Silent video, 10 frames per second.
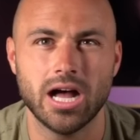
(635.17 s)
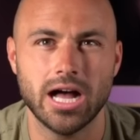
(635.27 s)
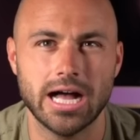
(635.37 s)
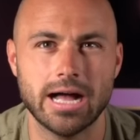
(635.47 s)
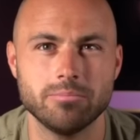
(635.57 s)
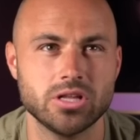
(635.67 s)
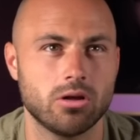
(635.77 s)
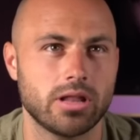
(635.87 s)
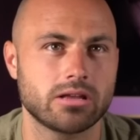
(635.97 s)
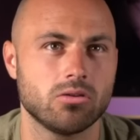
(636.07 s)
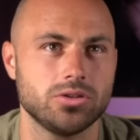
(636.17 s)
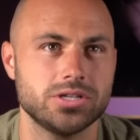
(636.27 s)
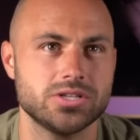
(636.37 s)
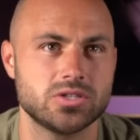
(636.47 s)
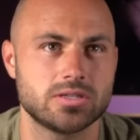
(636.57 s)
Like gold
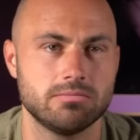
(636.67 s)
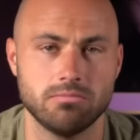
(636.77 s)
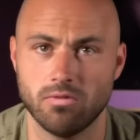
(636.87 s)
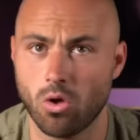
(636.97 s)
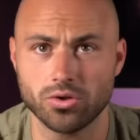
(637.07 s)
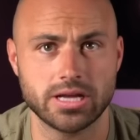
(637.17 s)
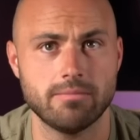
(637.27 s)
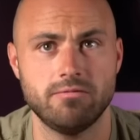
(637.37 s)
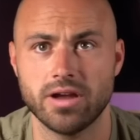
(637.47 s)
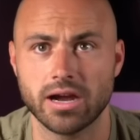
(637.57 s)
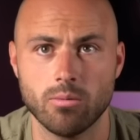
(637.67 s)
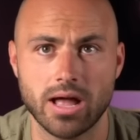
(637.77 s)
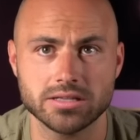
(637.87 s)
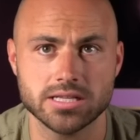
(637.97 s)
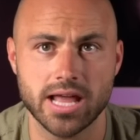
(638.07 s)
is holding up very
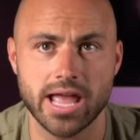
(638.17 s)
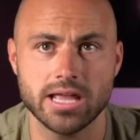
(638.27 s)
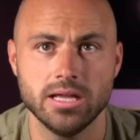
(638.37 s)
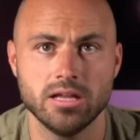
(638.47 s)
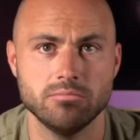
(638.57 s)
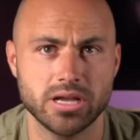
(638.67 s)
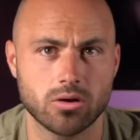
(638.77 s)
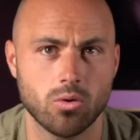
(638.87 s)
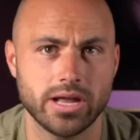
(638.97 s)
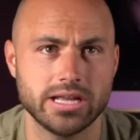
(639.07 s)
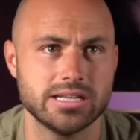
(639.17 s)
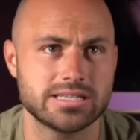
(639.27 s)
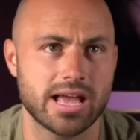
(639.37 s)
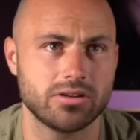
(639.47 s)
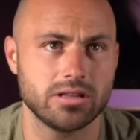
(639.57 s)
well today. Bitcoin is
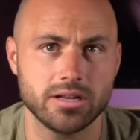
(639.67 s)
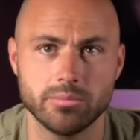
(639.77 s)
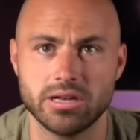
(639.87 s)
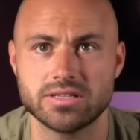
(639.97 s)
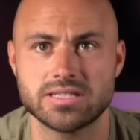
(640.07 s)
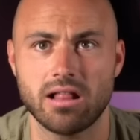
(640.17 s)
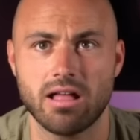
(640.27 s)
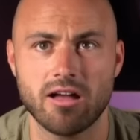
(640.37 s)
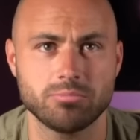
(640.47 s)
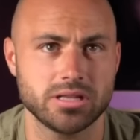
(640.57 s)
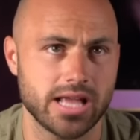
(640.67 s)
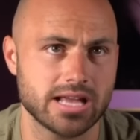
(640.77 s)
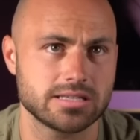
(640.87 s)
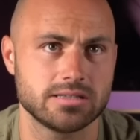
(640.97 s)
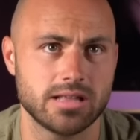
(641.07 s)
having a little bit of a sell-off, but the
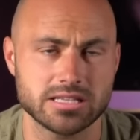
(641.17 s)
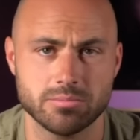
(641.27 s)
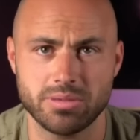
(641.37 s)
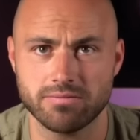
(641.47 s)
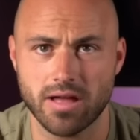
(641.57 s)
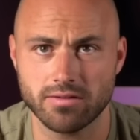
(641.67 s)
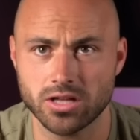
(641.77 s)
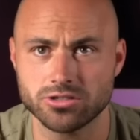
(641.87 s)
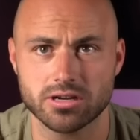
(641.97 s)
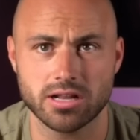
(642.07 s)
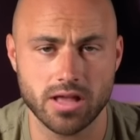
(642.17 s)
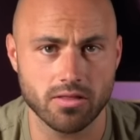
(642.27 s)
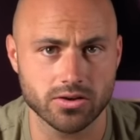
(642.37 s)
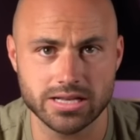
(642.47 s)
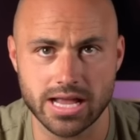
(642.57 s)
S&P 500 and the
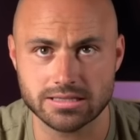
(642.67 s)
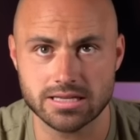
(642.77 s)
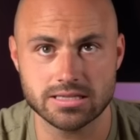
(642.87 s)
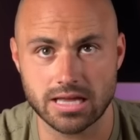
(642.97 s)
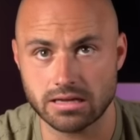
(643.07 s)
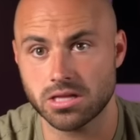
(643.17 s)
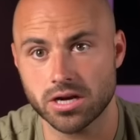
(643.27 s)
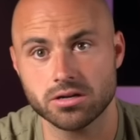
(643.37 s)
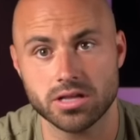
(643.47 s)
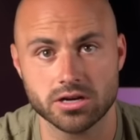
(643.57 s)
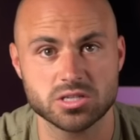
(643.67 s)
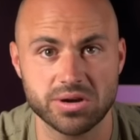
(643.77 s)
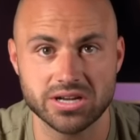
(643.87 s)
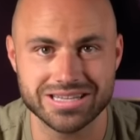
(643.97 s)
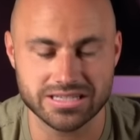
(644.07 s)
other indexes, like they're
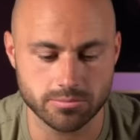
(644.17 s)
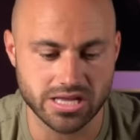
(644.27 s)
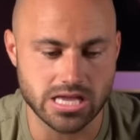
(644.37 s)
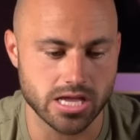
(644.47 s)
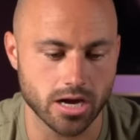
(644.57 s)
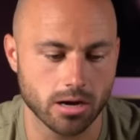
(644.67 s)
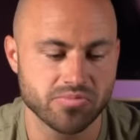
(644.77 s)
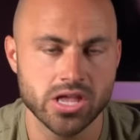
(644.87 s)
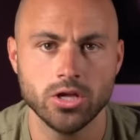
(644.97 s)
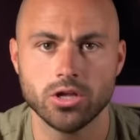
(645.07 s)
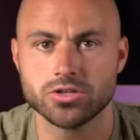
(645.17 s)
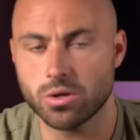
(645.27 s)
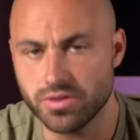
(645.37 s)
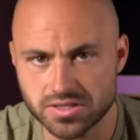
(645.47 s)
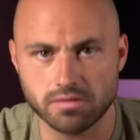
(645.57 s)
experiencing some heat here. So
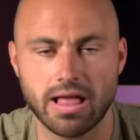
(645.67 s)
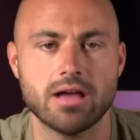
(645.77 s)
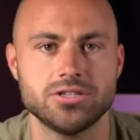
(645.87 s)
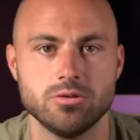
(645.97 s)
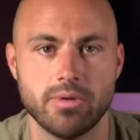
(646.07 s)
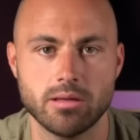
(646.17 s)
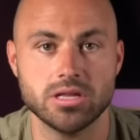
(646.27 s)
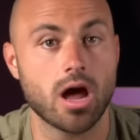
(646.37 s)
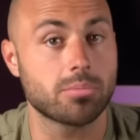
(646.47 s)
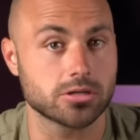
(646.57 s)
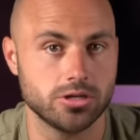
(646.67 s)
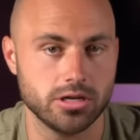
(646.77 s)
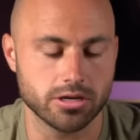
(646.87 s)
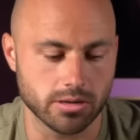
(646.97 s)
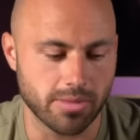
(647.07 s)
this allows you maybe an
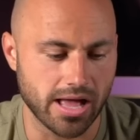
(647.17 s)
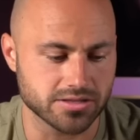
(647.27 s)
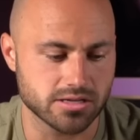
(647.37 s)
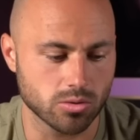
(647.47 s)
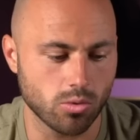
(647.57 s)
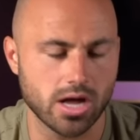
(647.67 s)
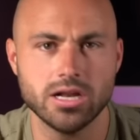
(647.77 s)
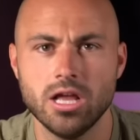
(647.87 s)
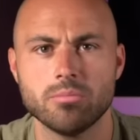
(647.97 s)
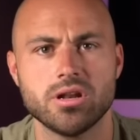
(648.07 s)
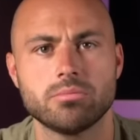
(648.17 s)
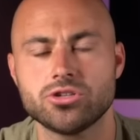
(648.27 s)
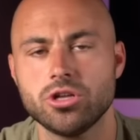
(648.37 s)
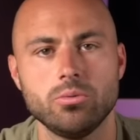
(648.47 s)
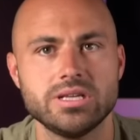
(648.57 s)
opportunity to rebalance, number one. But number
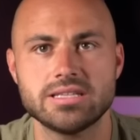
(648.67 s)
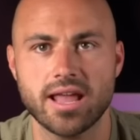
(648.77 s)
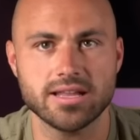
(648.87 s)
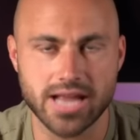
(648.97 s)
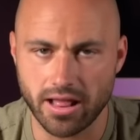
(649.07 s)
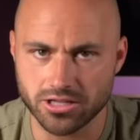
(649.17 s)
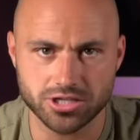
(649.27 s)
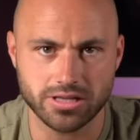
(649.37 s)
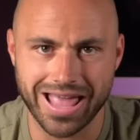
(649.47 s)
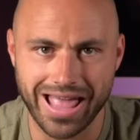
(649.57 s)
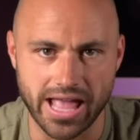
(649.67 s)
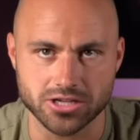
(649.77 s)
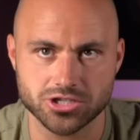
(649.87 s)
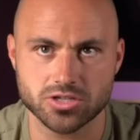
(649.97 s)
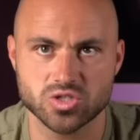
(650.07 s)
two, we stay intelligently
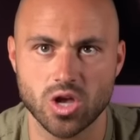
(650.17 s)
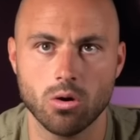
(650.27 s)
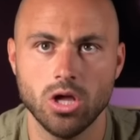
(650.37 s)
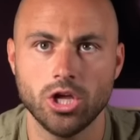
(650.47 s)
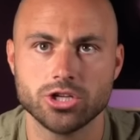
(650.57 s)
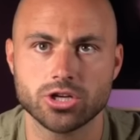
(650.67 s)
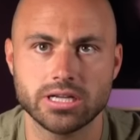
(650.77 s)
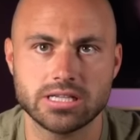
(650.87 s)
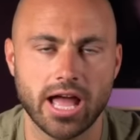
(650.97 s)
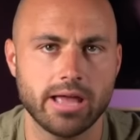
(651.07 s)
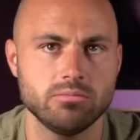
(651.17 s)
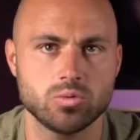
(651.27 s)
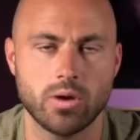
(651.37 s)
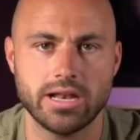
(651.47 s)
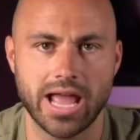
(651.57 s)
hedged. So during times
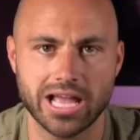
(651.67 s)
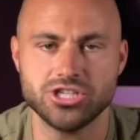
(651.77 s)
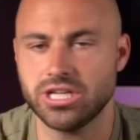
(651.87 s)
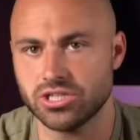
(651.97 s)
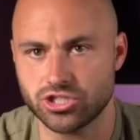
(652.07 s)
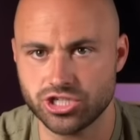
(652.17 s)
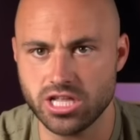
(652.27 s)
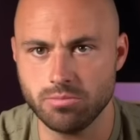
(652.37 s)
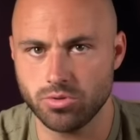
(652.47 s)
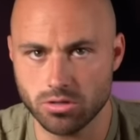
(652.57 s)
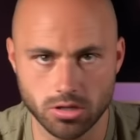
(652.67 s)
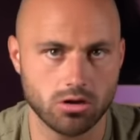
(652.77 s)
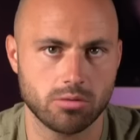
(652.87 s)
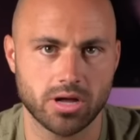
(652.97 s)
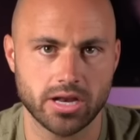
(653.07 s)
when hedging is cheap, you
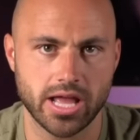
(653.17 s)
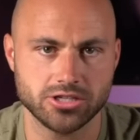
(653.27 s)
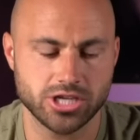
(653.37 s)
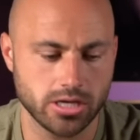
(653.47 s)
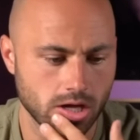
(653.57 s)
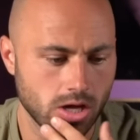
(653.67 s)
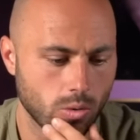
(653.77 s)
load up on hedging.